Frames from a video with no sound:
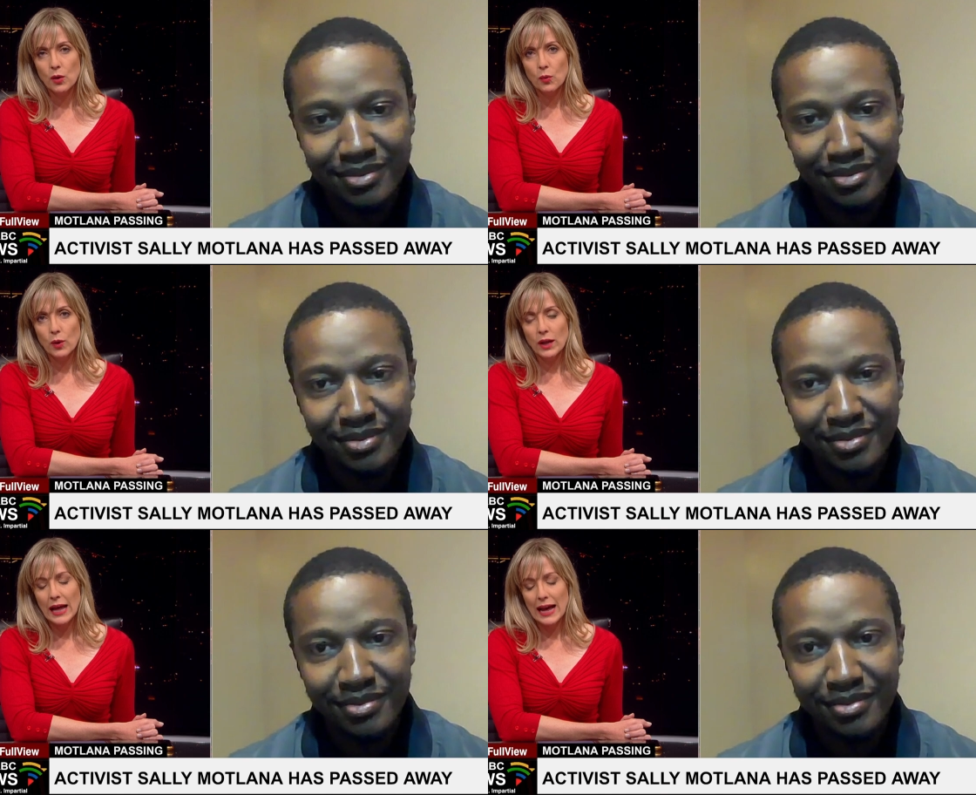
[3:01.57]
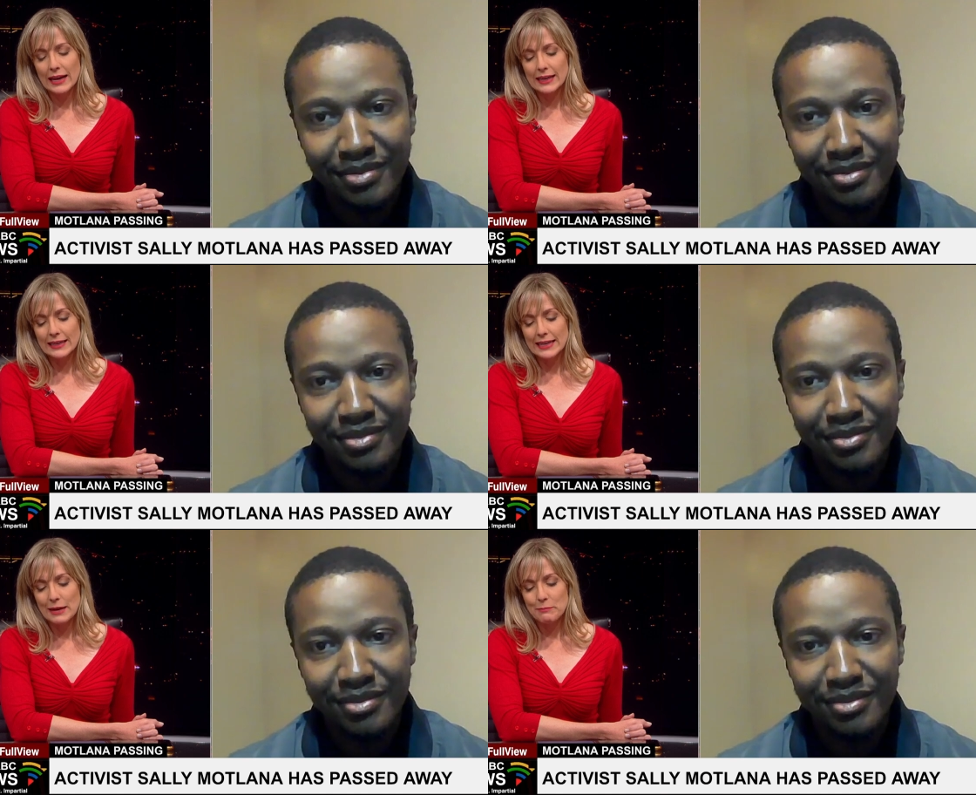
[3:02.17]
Speaker 1: Well, uh,
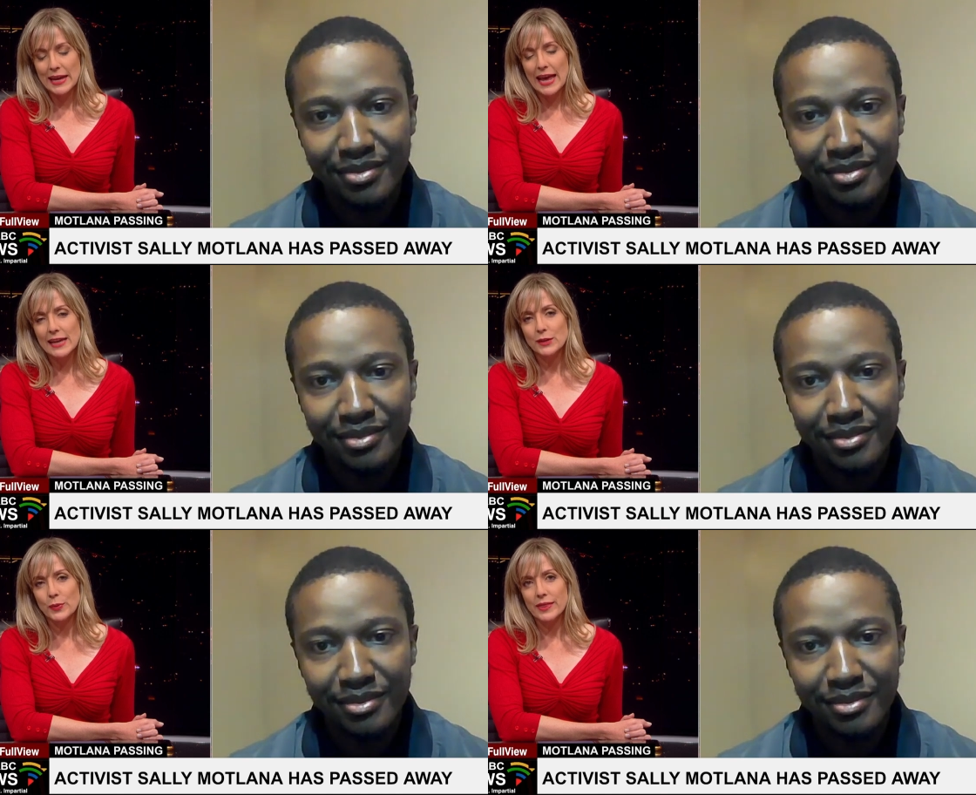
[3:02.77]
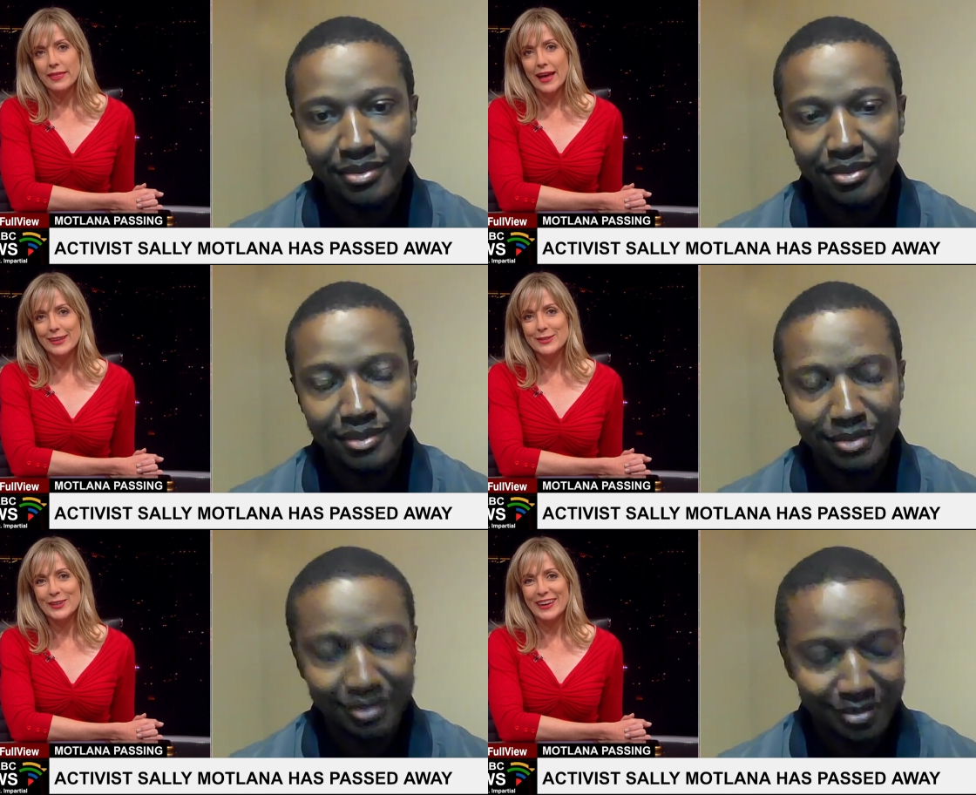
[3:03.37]
let me end with that.